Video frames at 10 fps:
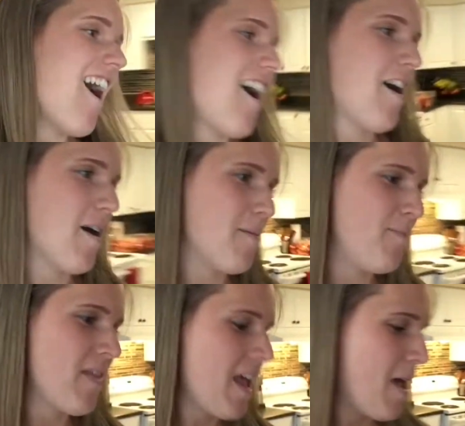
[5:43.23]

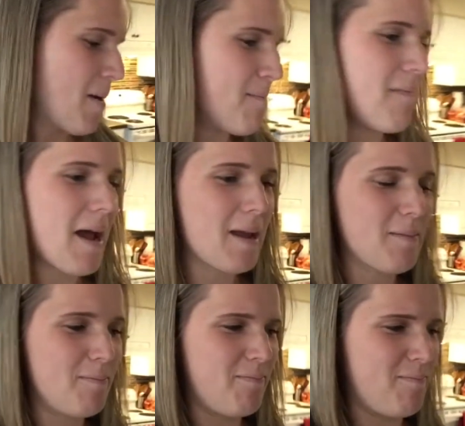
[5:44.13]
um,
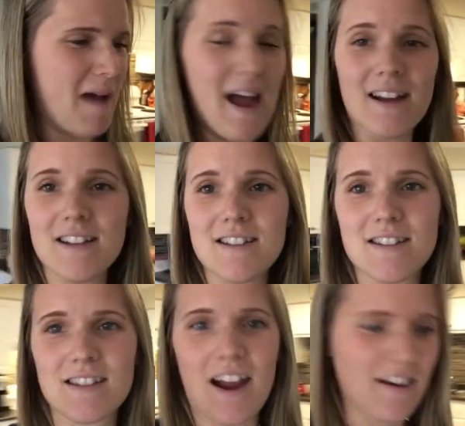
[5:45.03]
my back is
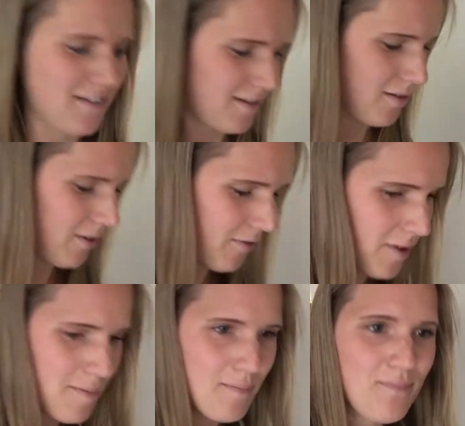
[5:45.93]
just kind of sore
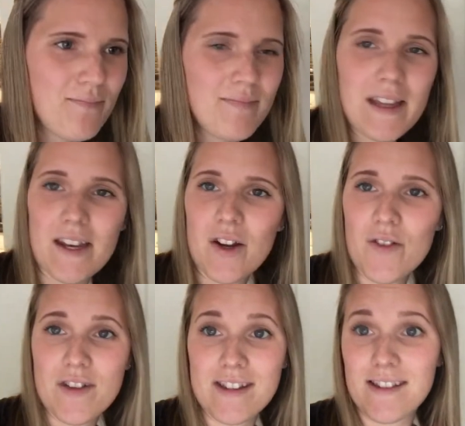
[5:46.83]
from leaning
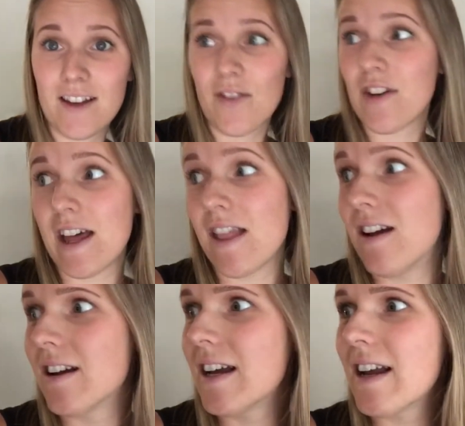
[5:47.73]
over the sink for that
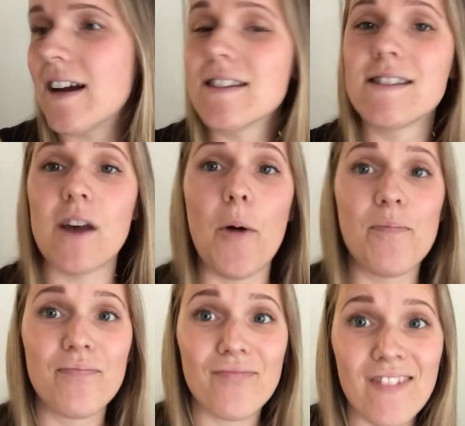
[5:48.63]
long, I guess, so
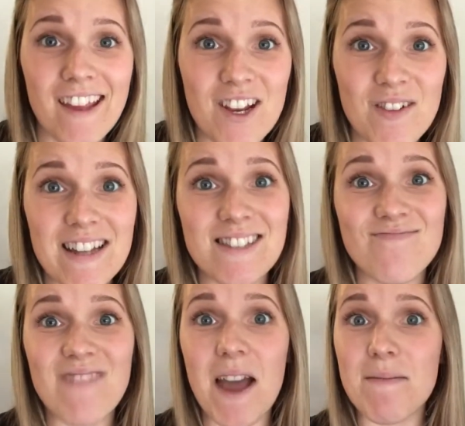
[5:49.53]
Anyways,
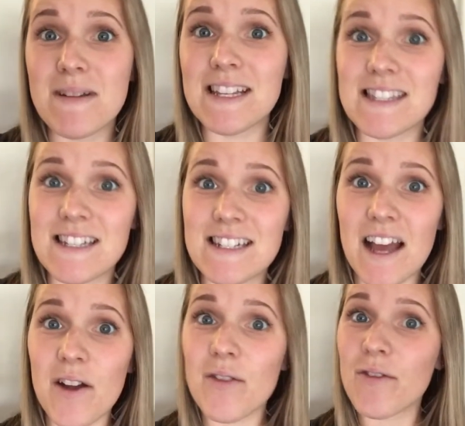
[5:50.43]
I'm gonna sit
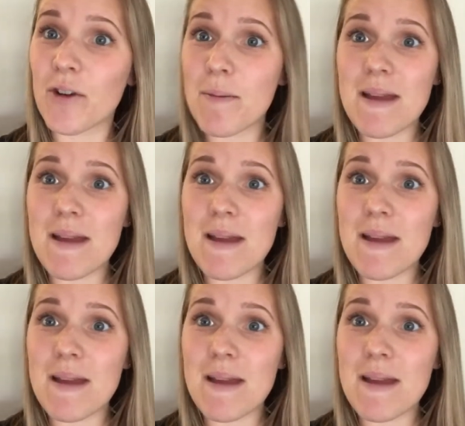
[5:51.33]
down for a